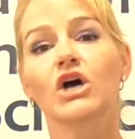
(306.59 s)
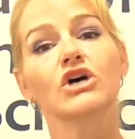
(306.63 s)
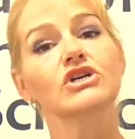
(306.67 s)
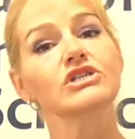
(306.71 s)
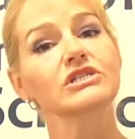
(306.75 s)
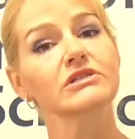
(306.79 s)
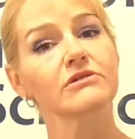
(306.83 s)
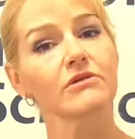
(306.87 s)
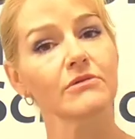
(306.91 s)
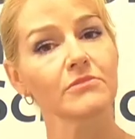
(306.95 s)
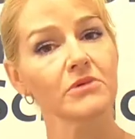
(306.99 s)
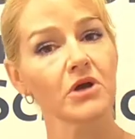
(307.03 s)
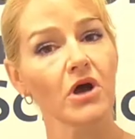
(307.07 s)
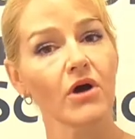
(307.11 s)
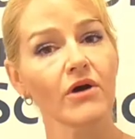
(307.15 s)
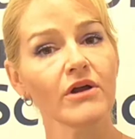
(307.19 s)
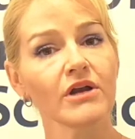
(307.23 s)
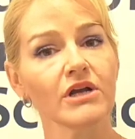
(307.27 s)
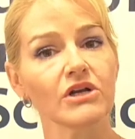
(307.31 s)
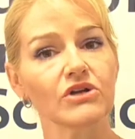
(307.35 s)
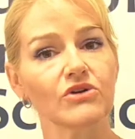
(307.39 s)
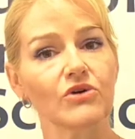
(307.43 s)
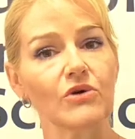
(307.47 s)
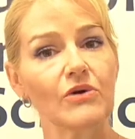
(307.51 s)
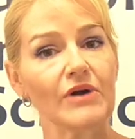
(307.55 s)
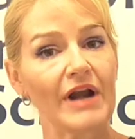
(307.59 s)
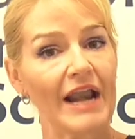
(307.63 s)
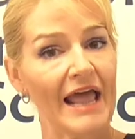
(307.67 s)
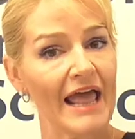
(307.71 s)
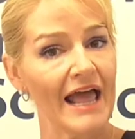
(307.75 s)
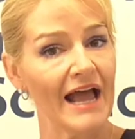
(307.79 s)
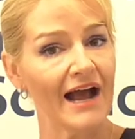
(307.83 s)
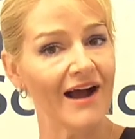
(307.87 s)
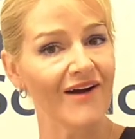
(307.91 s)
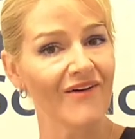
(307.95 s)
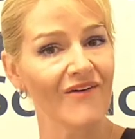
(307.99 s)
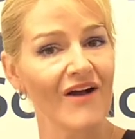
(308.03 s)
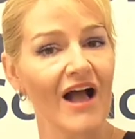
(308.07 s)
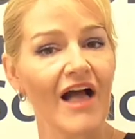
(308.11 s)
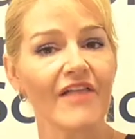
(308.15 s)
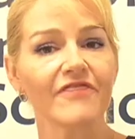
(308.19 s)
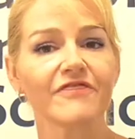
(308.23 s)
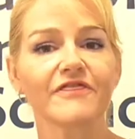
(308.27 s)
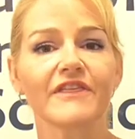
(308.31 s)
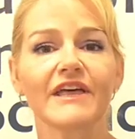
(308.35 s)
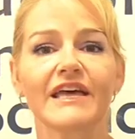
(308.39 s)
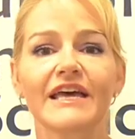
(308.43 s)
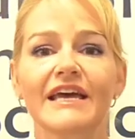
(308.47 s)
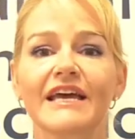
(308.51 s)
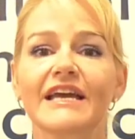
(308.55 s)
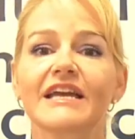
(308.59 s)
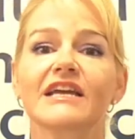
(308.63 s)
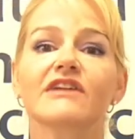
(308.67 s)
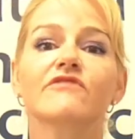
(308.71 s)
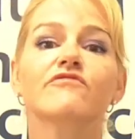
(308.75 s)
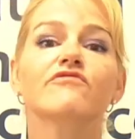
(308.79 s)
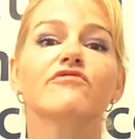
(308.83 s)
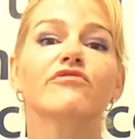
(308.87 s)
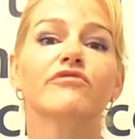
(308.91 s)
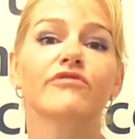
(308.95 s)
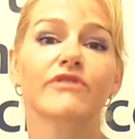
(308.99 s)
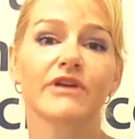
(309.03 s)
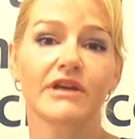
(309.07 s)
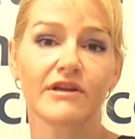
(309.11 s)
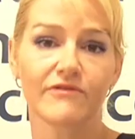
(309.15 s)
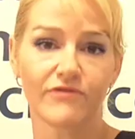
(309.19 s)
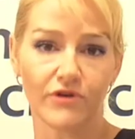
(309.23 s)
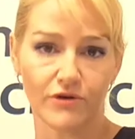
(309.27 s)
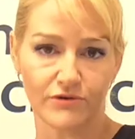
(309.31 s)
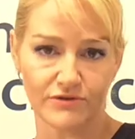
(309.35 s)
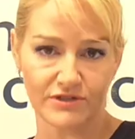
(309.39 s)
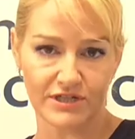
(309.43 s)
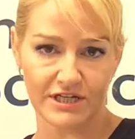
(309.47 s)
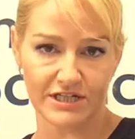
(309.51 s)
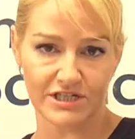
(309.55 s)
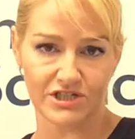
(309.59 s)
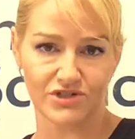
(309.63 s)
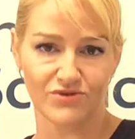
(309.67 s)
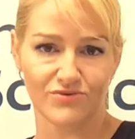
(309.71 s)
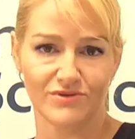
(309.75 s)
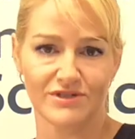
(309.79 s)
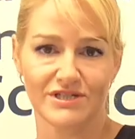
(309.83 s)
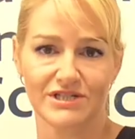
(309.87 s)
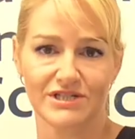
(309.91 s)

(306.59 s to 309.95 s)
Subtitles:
so I'm going to look now at their in vivo test